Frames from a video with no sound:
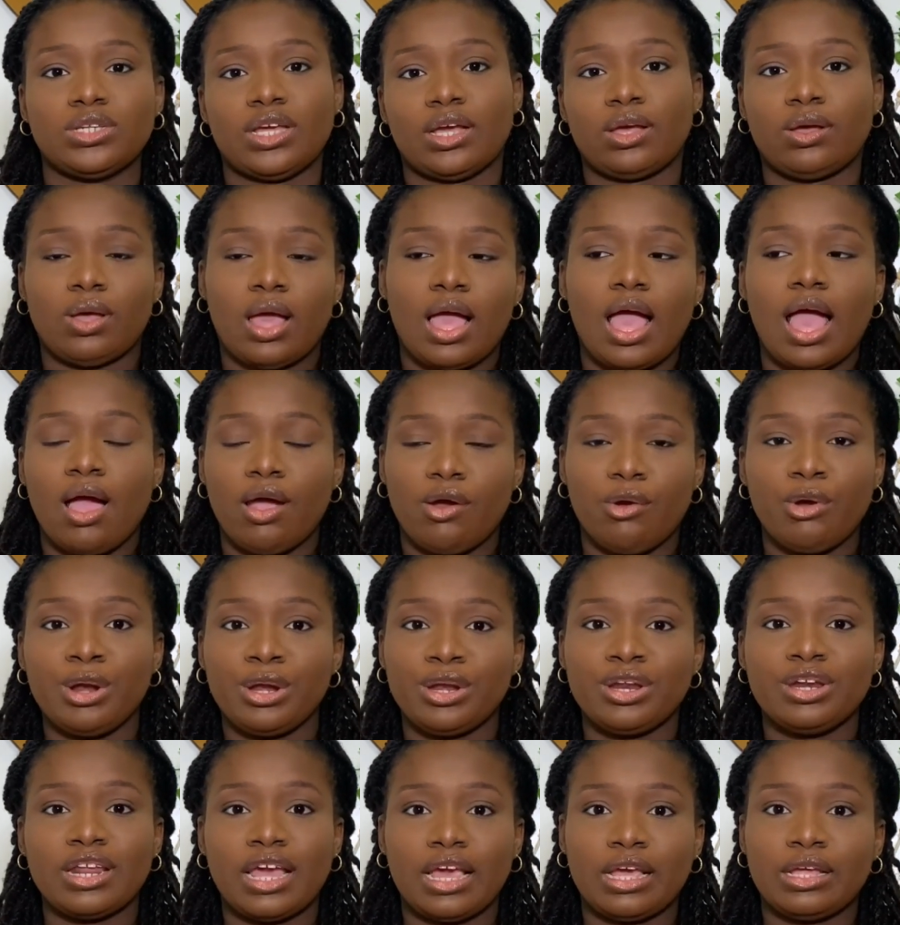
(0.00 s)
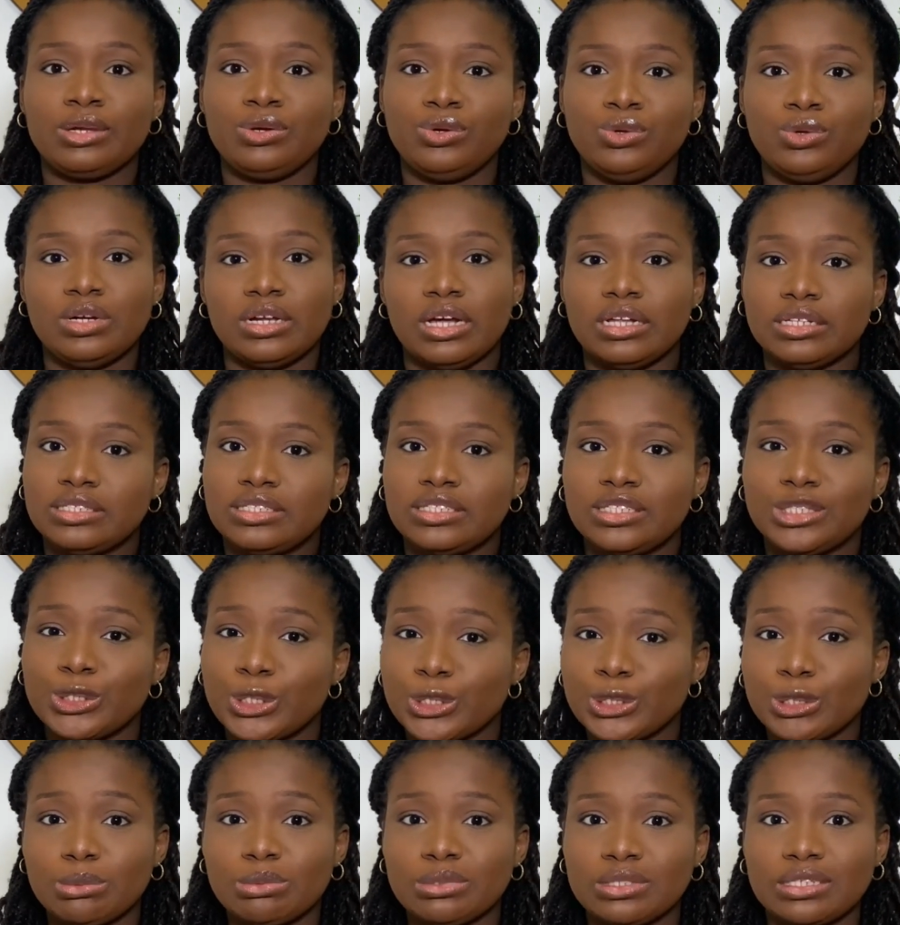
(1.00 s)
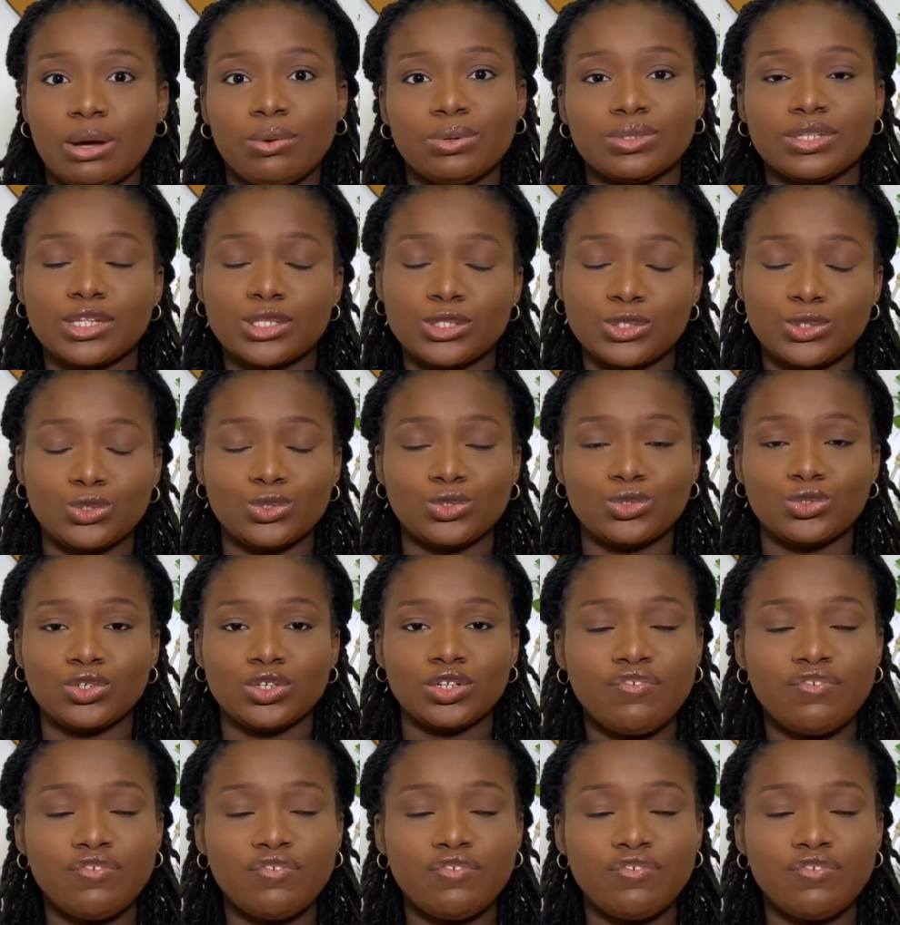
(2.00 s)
Like I already like knew that this was something that I wanted to do.